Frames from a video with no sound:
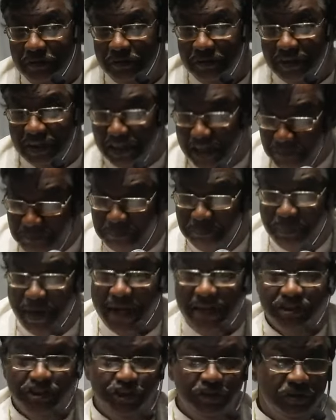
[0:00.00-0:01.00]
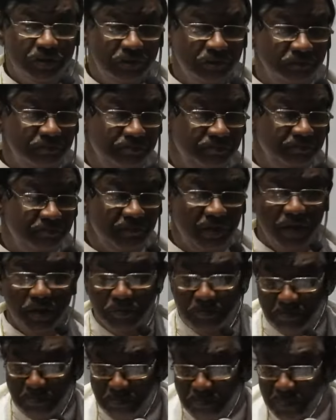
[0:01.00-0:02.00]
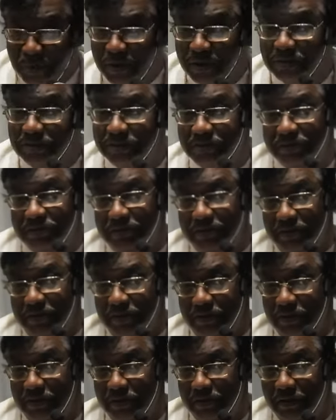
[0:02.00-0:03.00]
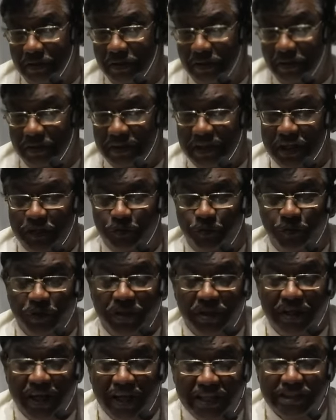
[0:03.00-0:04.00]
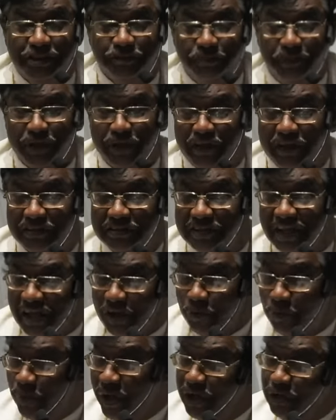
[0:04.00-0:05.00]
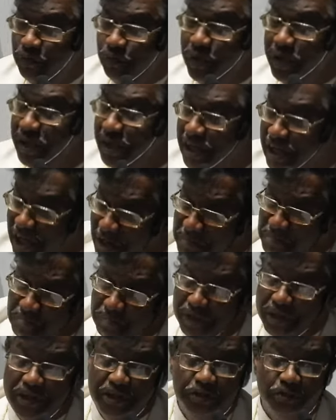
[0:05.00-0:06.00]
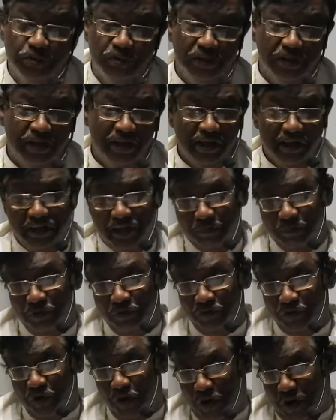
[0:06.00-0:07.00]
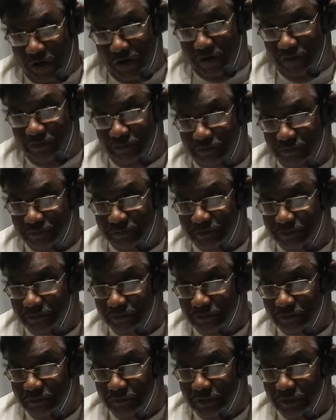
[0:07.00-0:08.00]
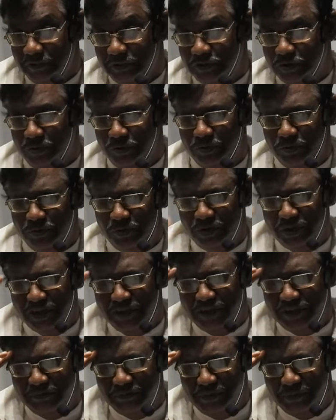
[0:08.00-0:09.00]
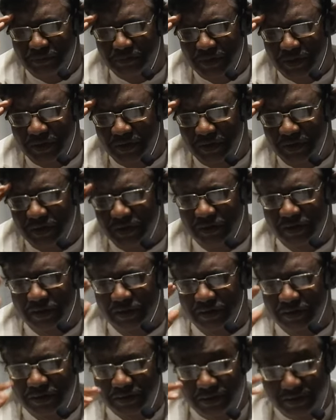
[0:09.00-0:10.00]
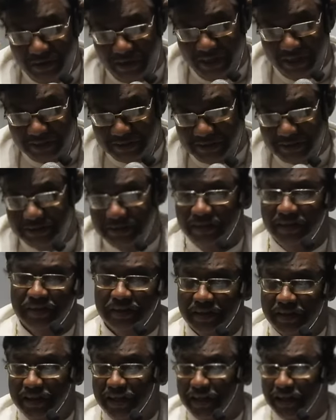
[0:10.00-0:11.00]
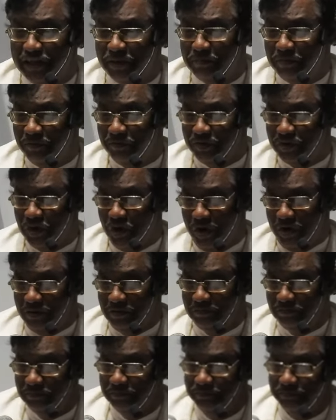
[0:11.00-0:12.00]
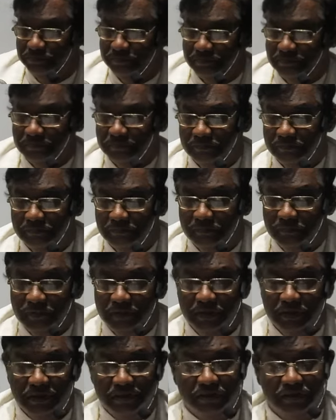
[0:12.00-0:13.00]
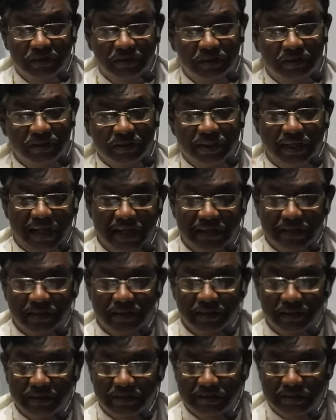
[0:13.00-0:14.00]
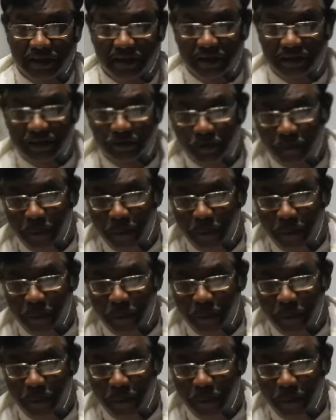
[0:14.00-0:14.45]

the compassion, mercy that we experience when we come into the kingdom of God. So you can remember grace in the kingdom of God. The third category is that